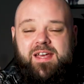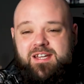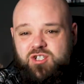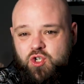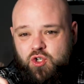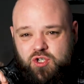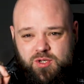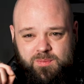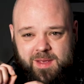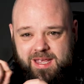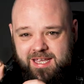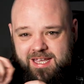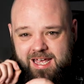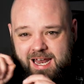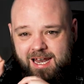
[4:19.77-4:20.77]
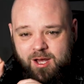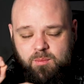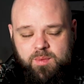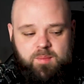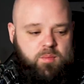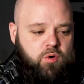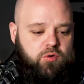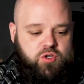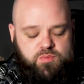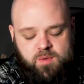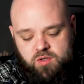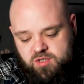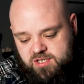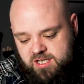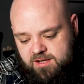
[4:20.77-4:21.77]
it just to make it a little bit more
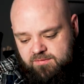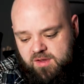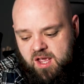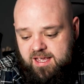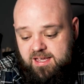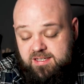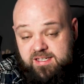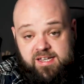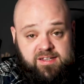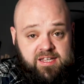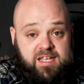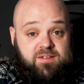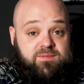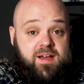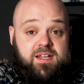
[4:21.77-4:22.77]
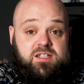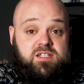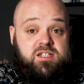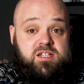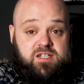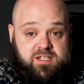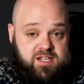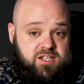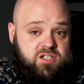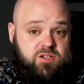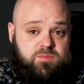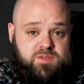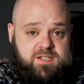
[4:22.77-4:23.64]
responsive is in the advanced system